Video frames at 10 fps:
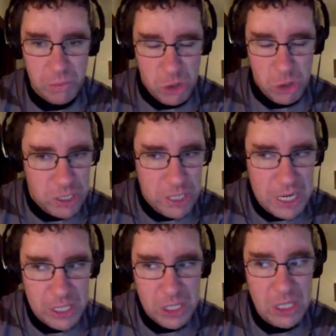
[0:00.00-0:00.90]

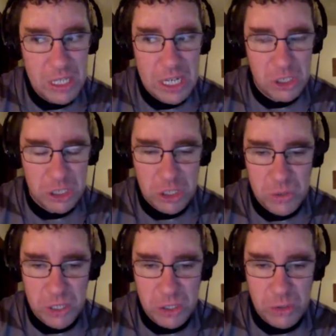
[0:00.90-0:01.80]
merchandise than they actually
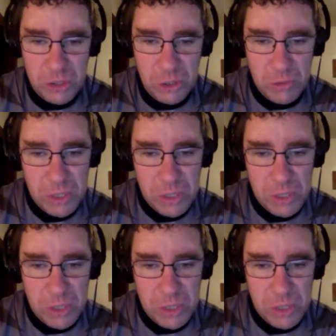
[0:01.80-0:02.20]
do on YouTube.